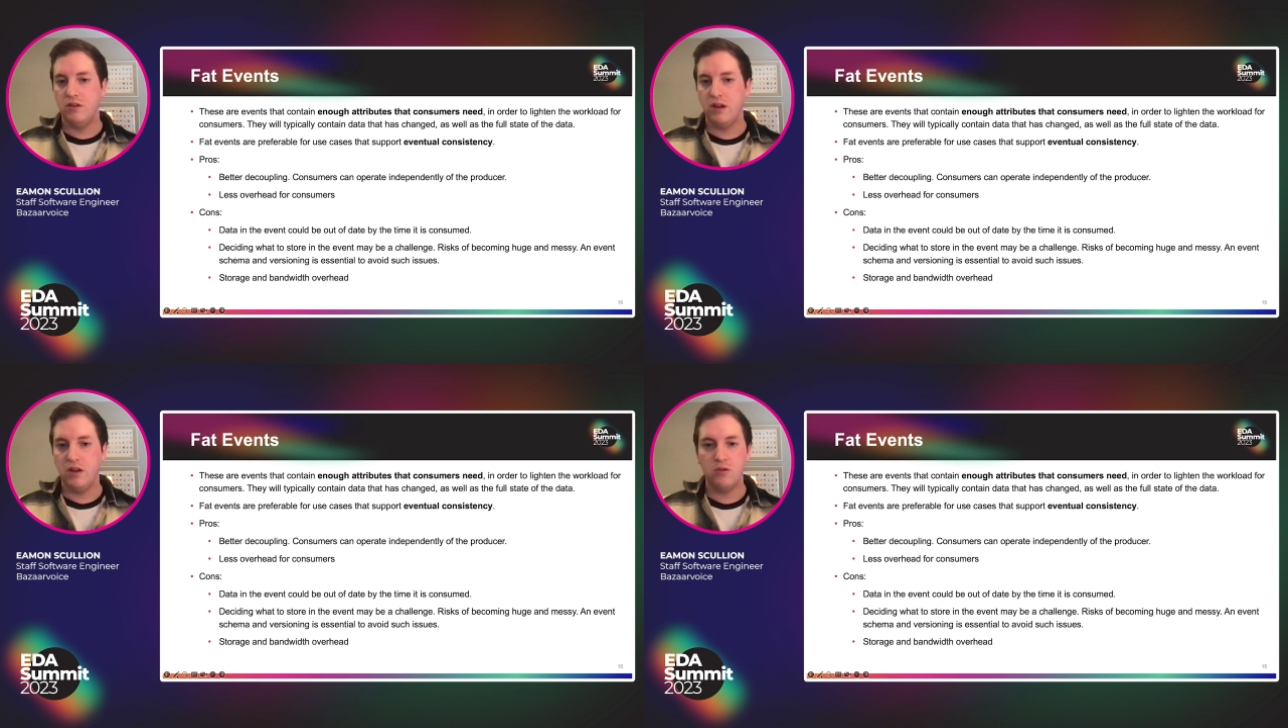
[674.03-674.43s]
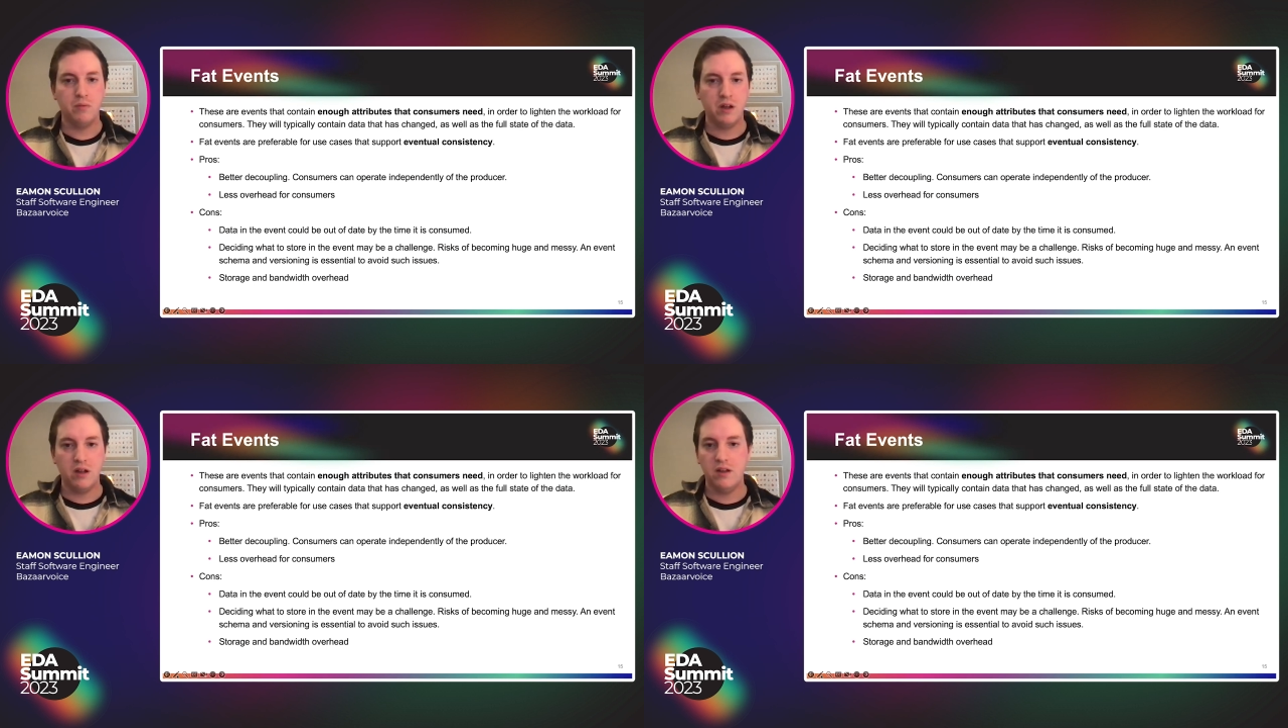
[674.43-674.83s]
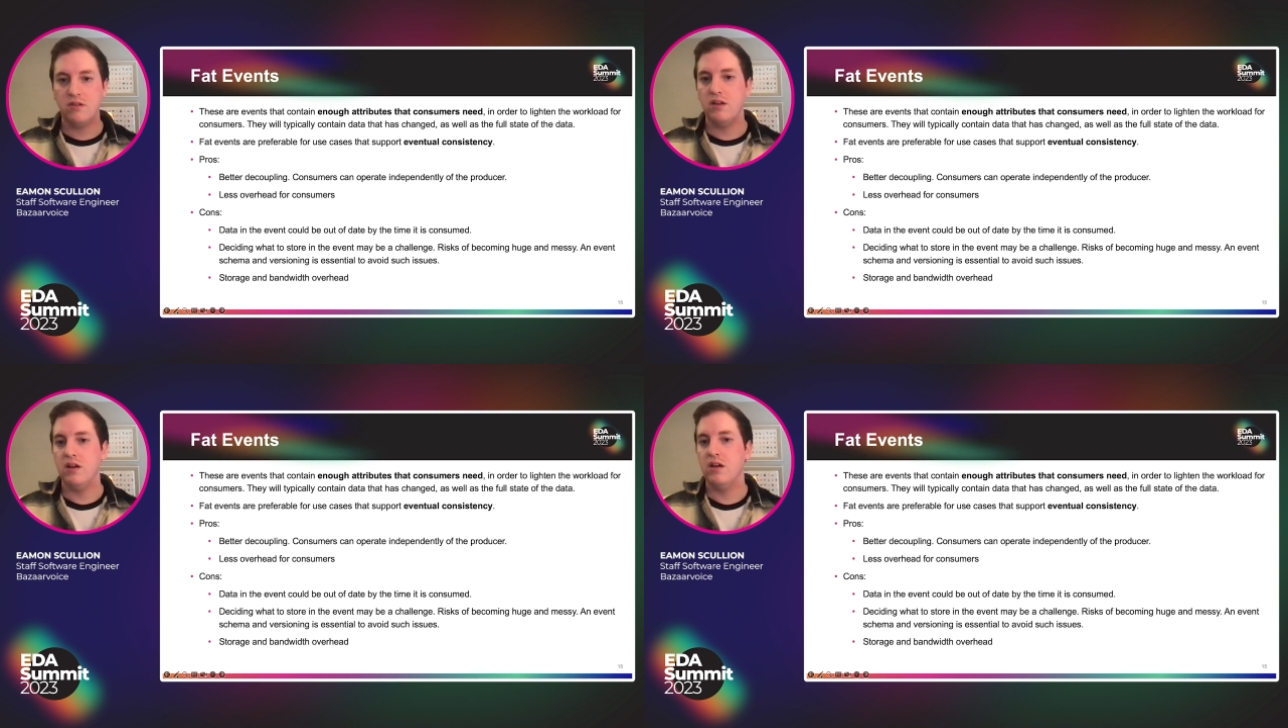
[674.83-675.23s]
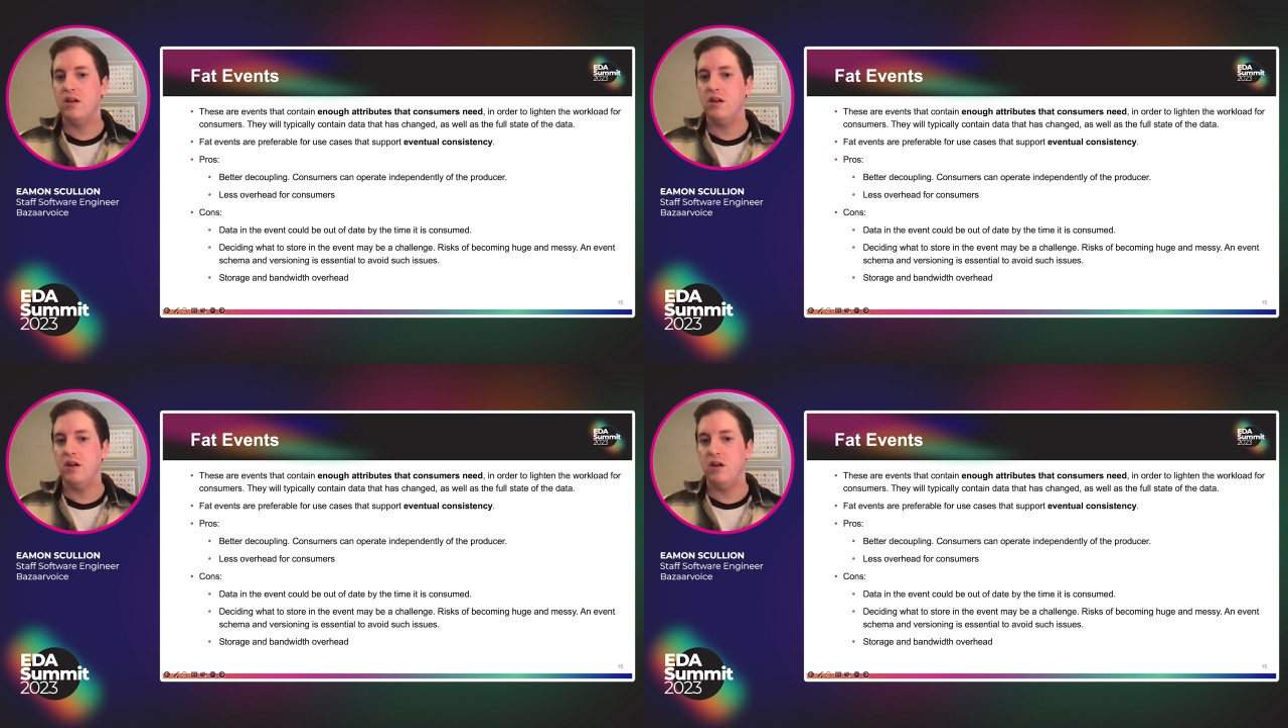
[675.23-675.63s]
Things will be in sync
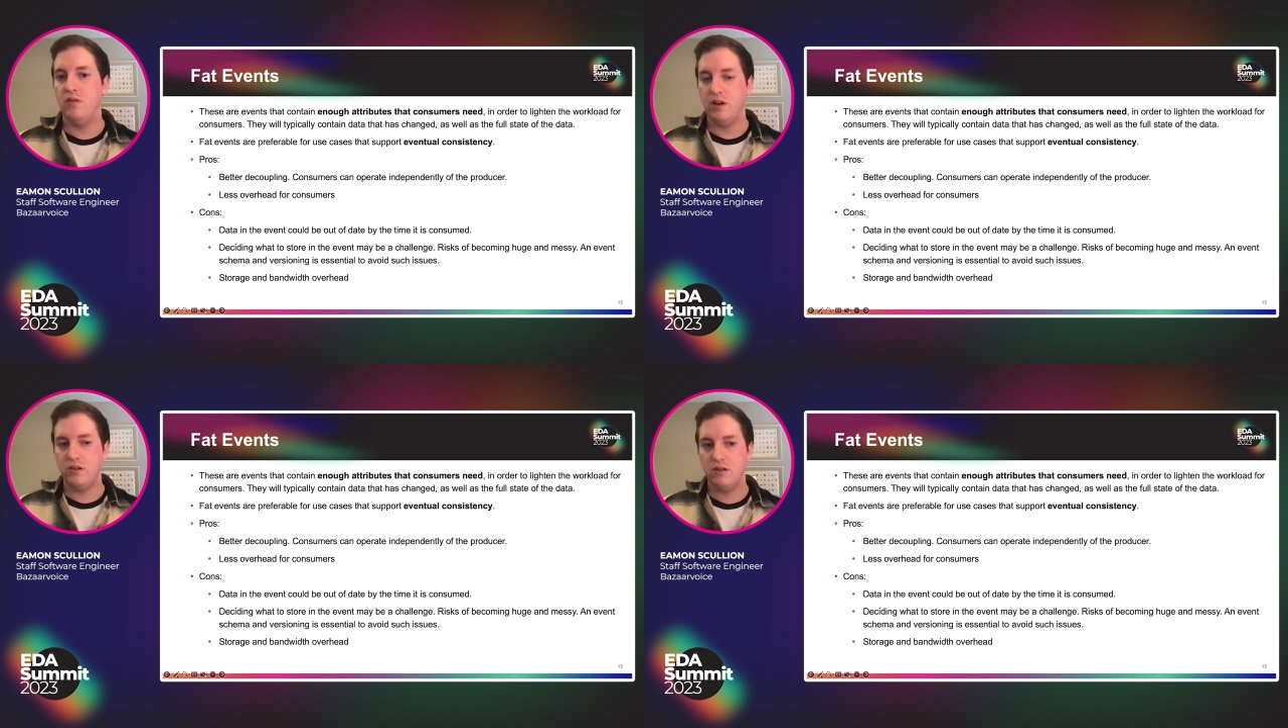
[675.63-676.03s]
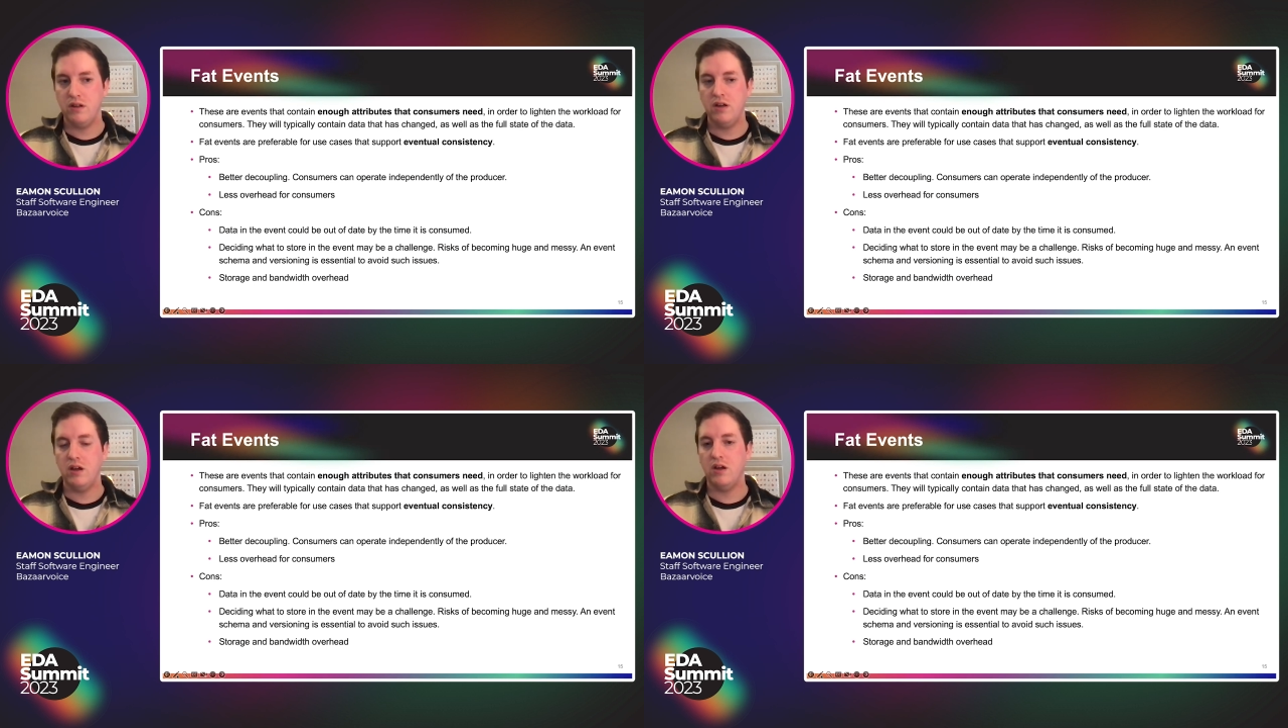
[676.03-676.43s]
eventually.